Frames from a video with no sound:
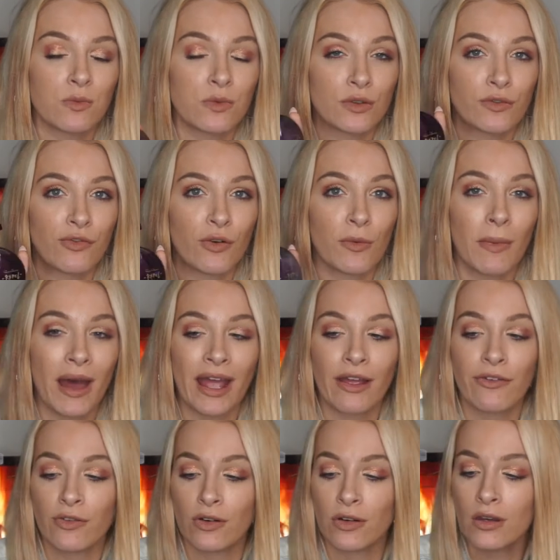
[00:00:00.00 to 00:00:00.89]
was from
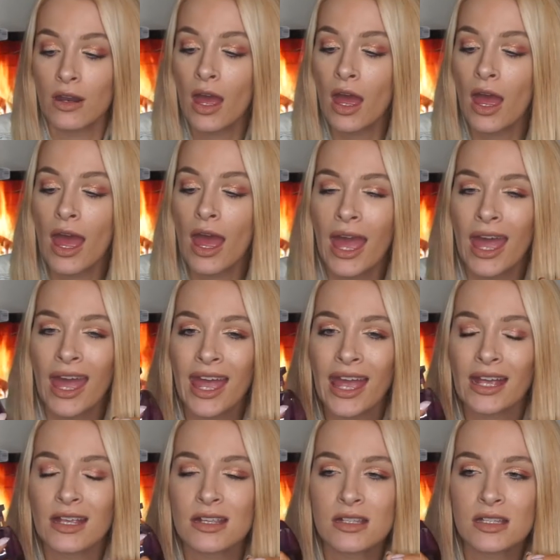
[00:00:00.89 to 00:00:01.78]
Avon.
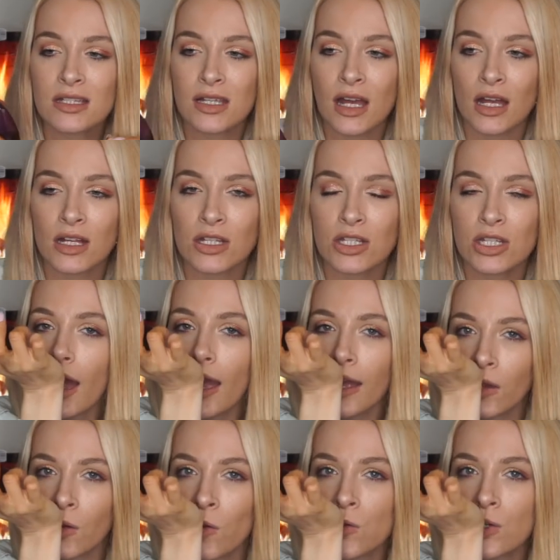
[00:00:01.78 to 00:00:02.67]
It is such a
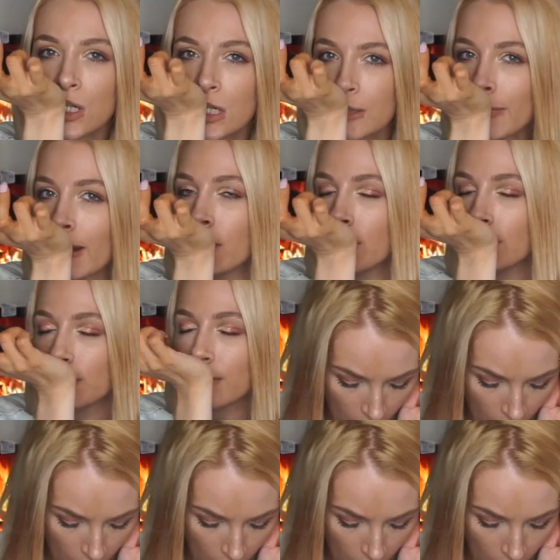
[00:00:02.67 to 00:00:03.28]
gorgeous smell.